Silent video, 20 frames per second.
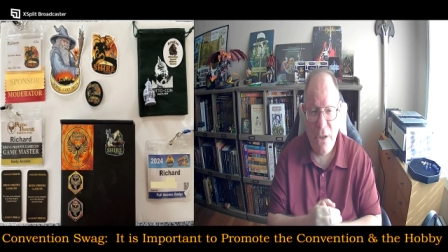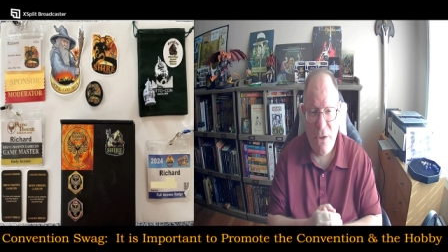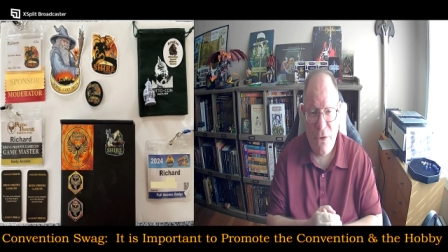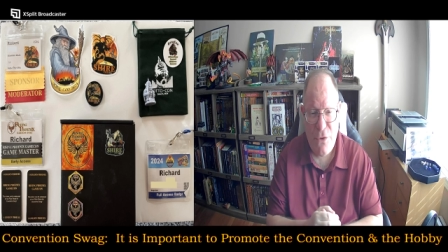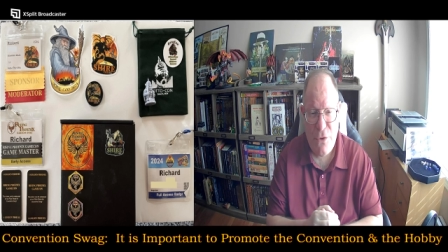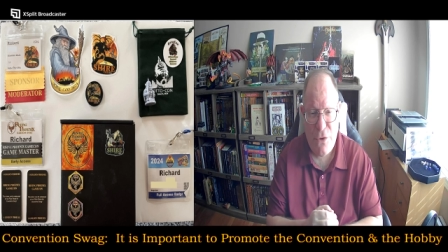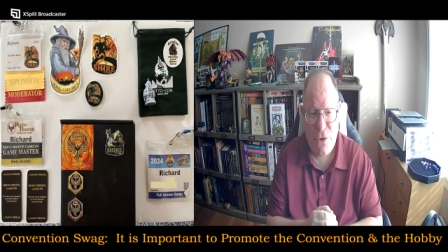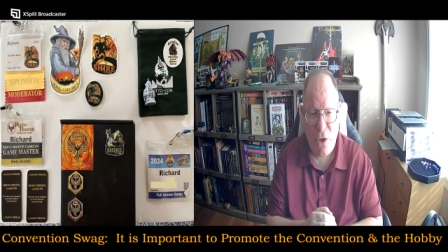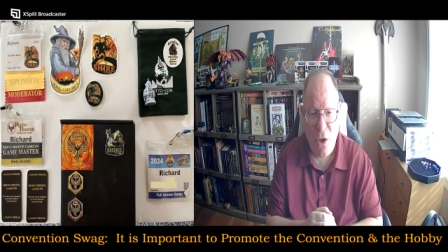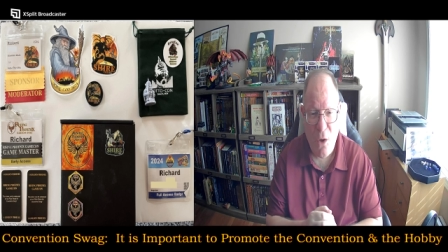
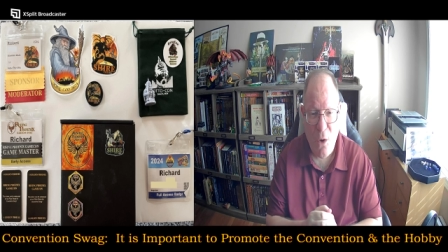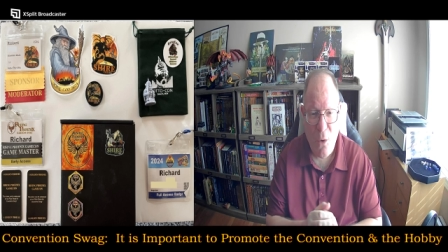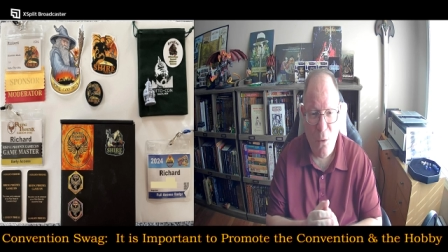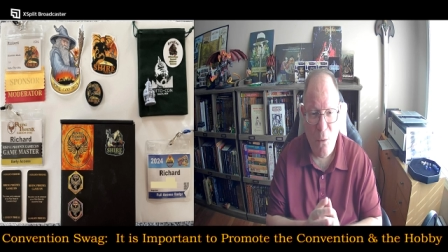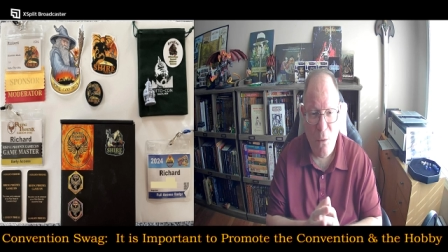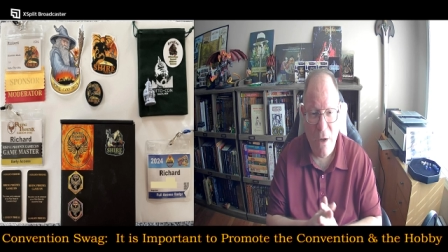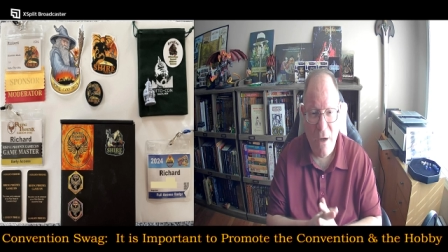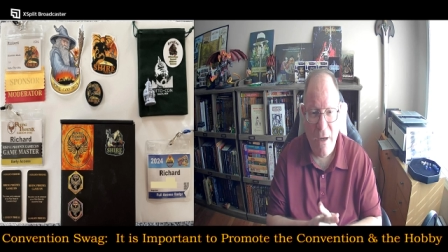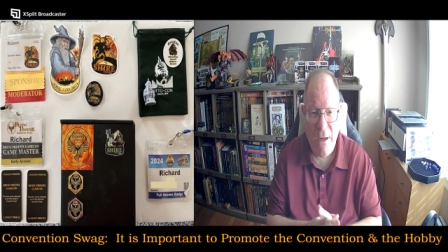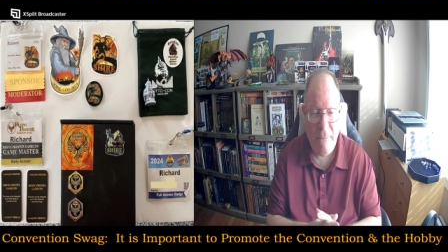
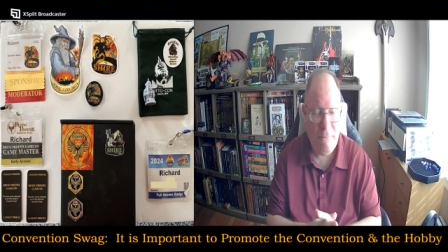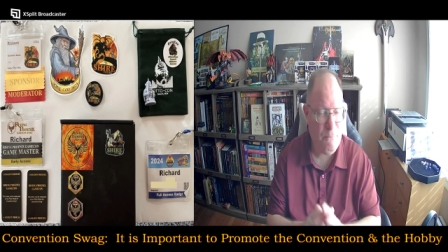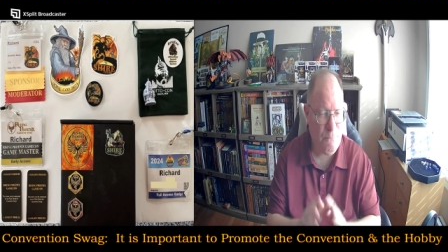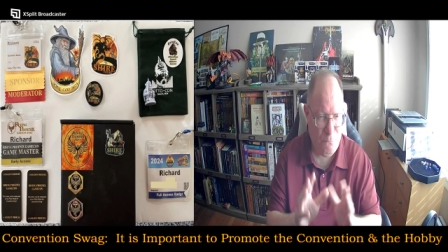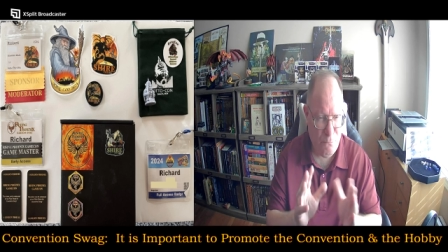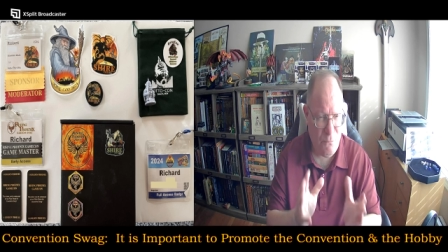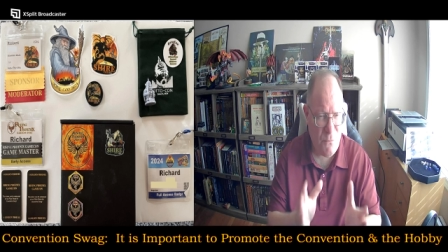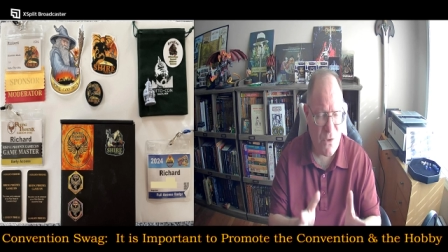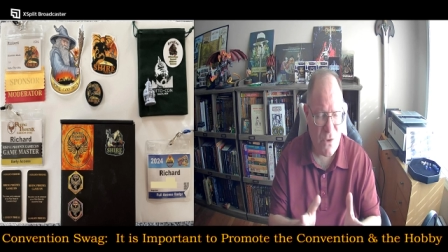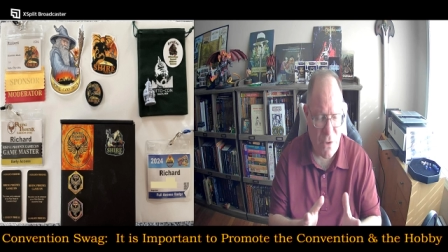So
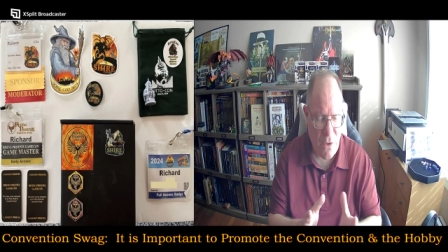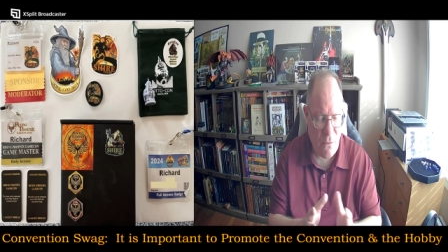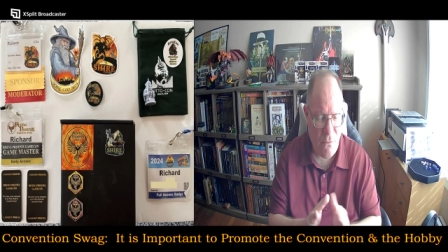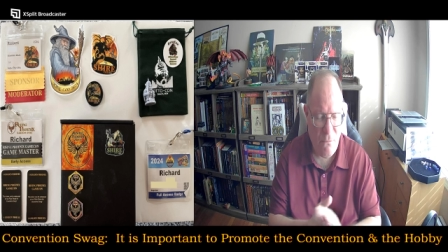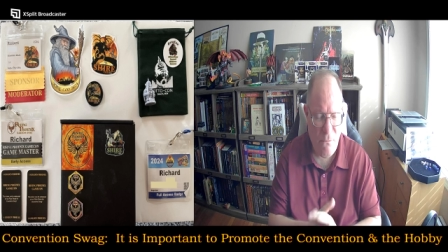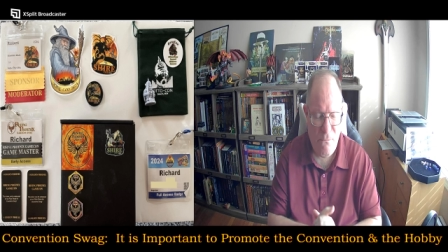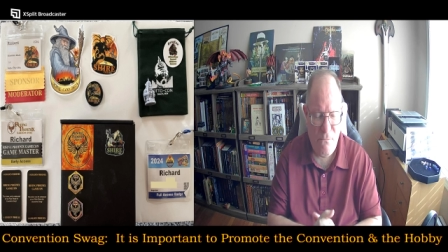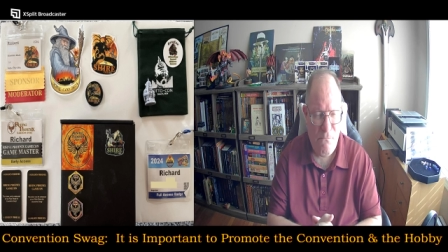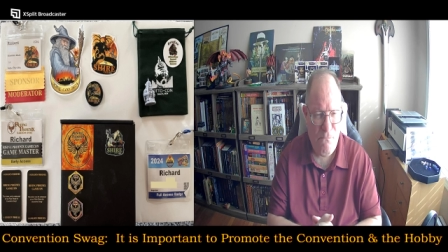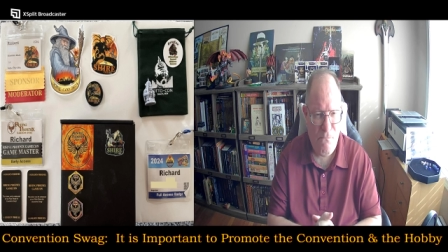so
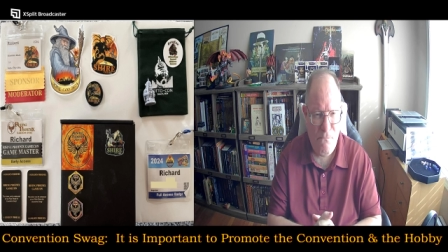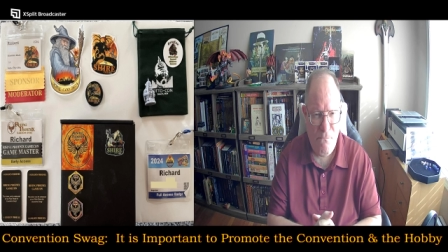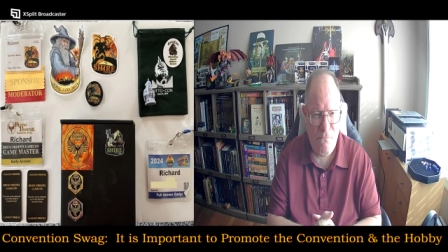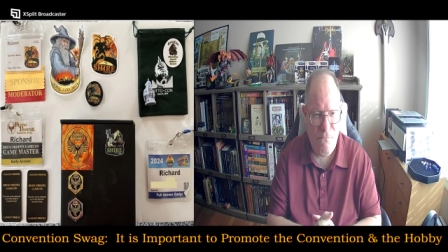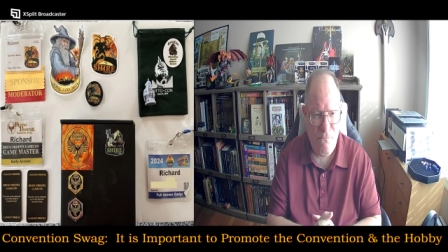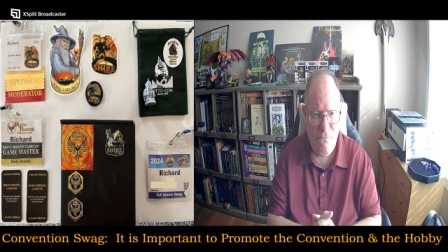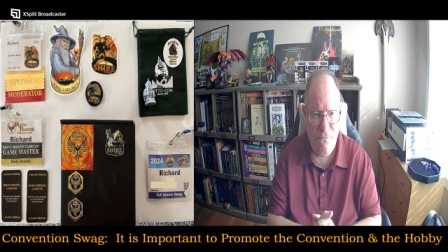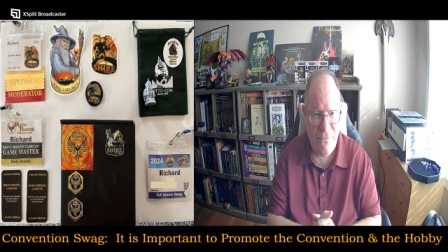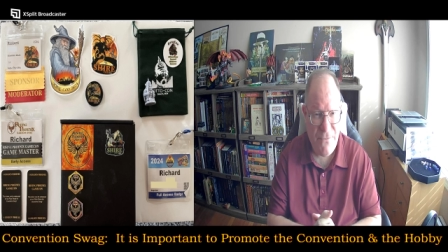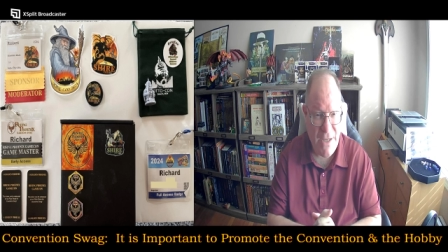
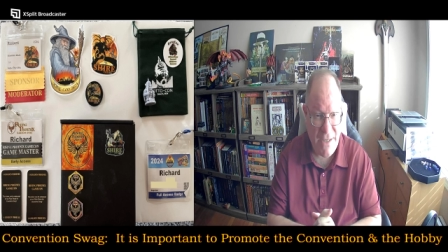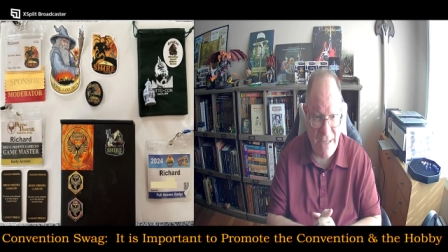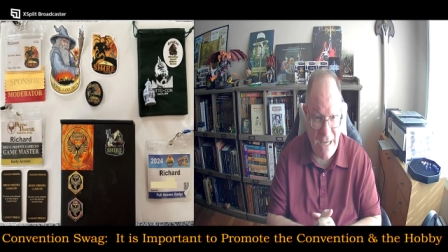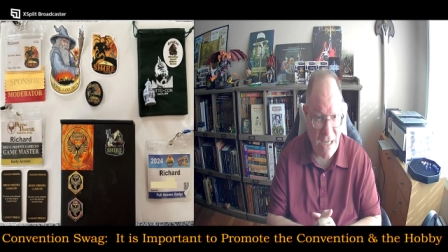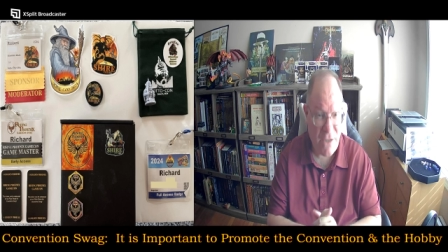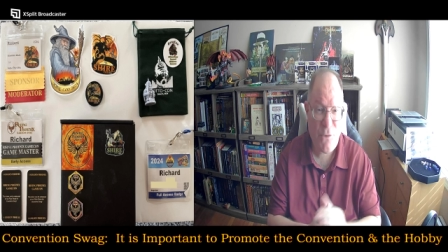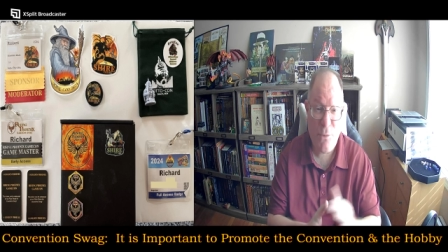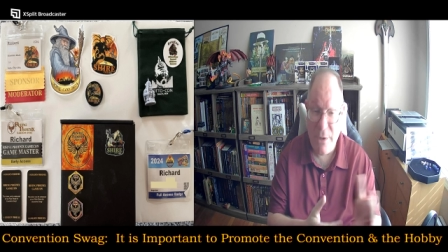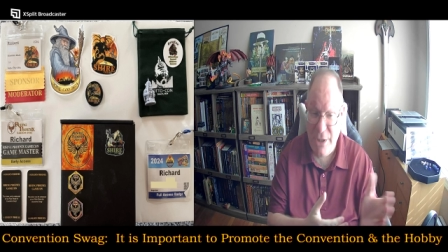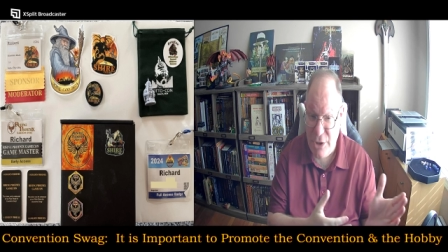the
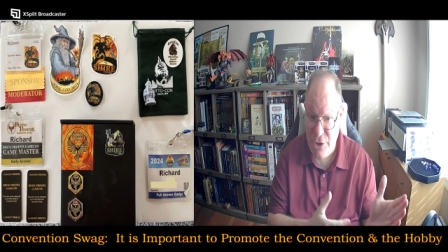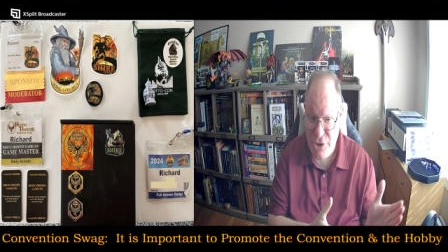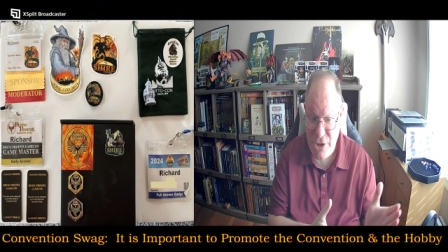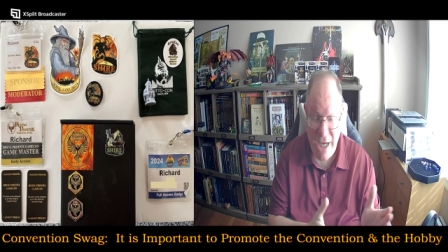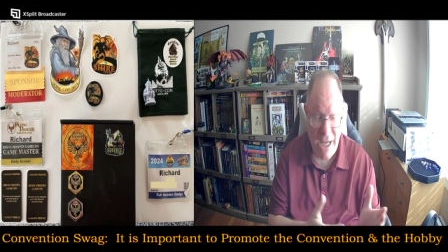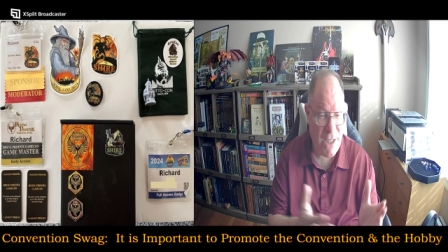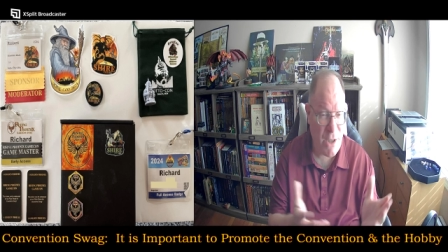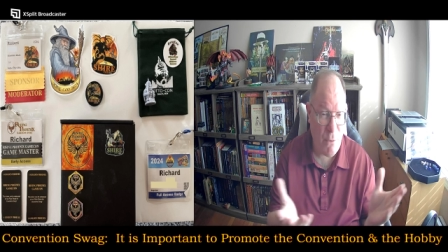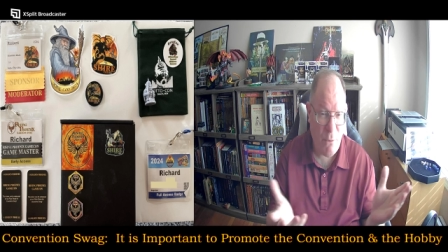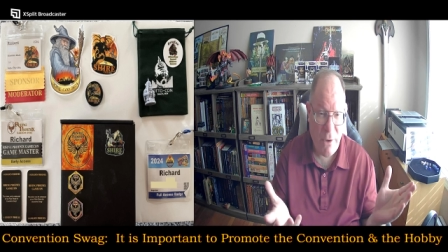next one in
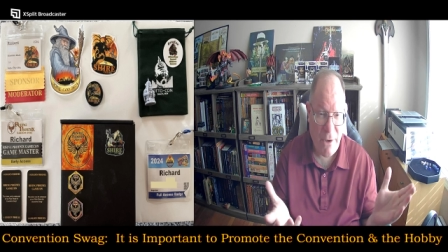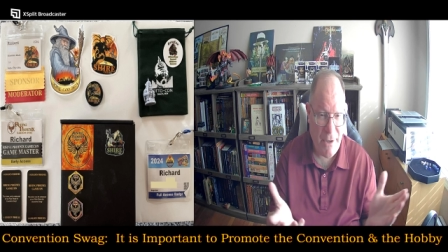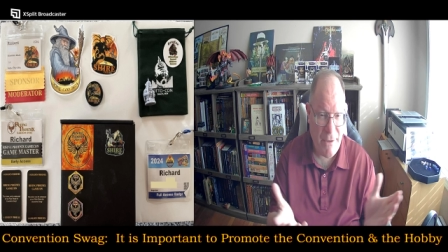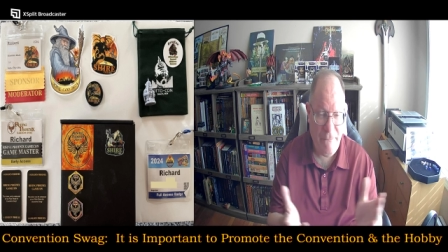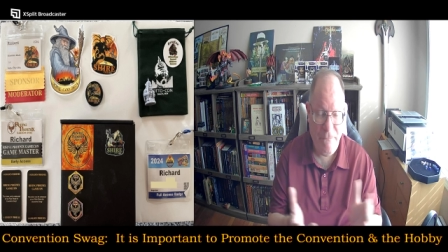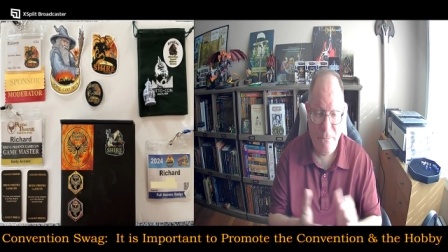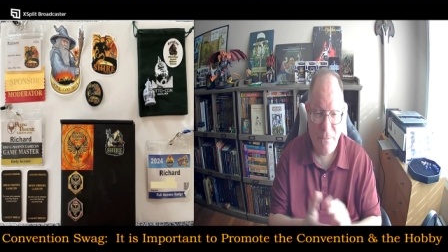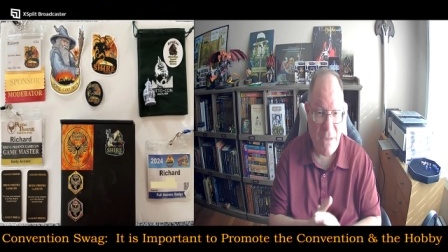January,